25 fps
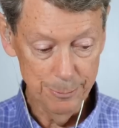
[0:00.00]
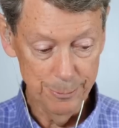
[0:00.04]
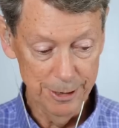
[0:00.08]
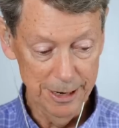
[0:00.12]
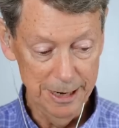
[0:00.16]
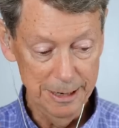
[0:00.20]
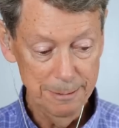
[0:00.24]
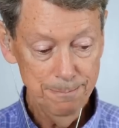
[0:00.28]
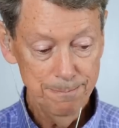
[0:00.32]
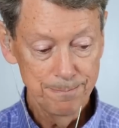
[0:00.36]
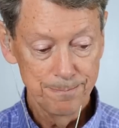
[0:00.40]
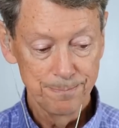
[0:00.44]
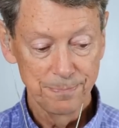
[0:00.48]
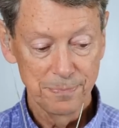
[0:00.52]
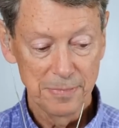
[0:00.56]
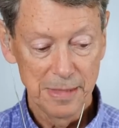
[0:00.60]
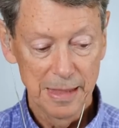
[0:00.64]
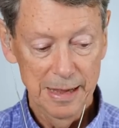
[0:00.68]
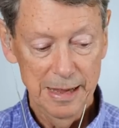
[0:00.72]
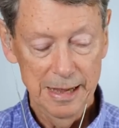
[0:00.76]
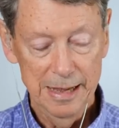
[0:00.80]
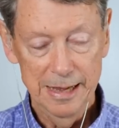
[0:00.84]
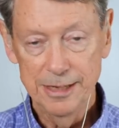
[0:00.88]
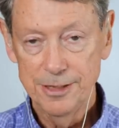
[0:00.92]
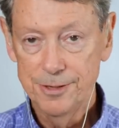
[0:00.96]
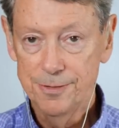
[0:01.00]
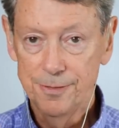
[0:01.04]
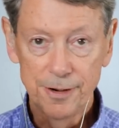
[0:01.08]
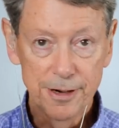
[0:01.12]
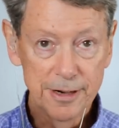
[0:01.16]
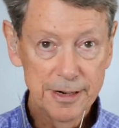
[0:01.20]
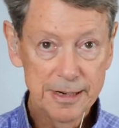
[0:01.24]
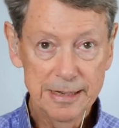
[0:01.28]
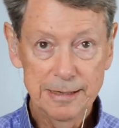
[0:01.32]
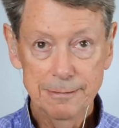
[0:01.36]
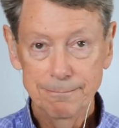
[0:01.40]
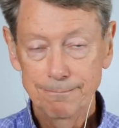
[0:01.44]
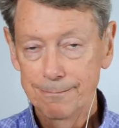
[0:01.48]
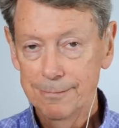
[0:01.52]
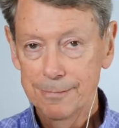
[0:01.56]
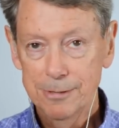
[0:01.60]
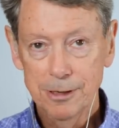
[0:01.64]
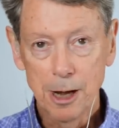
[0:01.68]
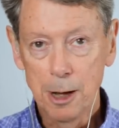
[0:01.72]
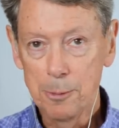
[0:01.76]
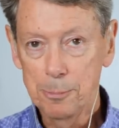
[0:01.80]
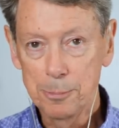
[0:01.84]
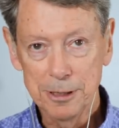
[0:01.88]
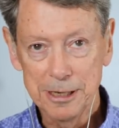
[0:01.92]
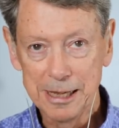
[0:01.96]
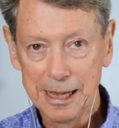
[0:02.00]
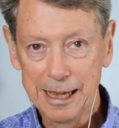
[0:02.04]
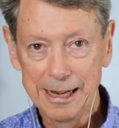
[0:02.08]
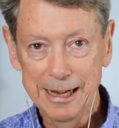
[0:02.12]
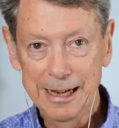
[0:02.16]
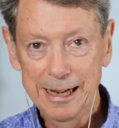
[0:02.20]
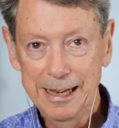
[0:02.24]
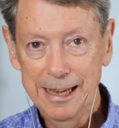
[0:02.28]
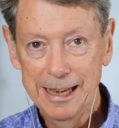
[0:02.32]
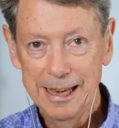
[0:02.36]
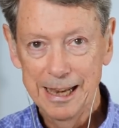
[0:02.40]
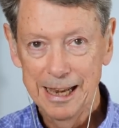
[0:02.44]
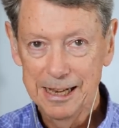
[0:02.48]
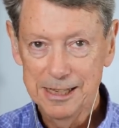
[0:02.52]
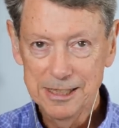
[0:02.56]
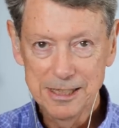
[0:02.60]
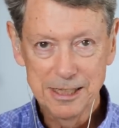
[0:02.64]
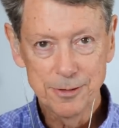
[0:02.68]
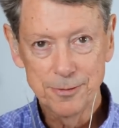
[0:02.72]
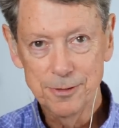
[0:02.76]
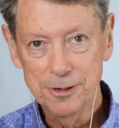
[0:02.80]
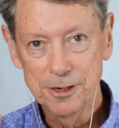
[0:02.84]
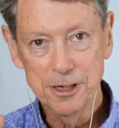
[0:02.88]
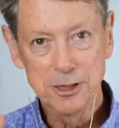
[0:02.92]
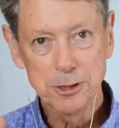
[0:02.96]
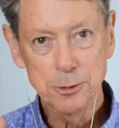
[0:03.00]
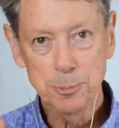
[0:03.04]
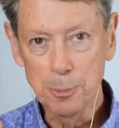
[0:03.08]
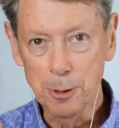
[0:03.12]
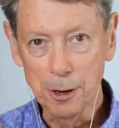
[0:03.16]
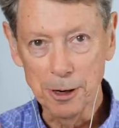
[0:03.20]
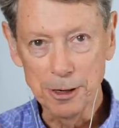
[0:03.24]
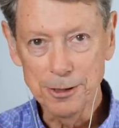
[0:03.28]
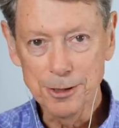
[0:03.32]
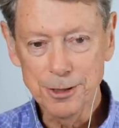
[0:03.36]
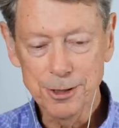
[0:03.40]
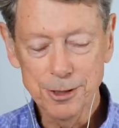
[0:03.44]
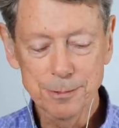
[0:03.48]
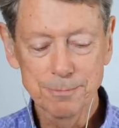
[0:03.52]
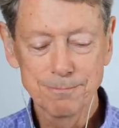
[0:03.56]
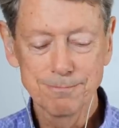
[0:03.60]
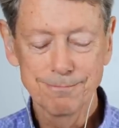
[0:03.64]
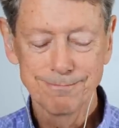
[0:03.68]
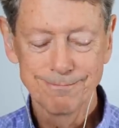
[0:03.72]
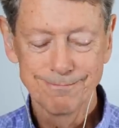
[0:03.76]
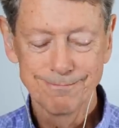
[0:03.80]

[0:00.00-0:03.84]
brain, it's very complicated, has these various parts.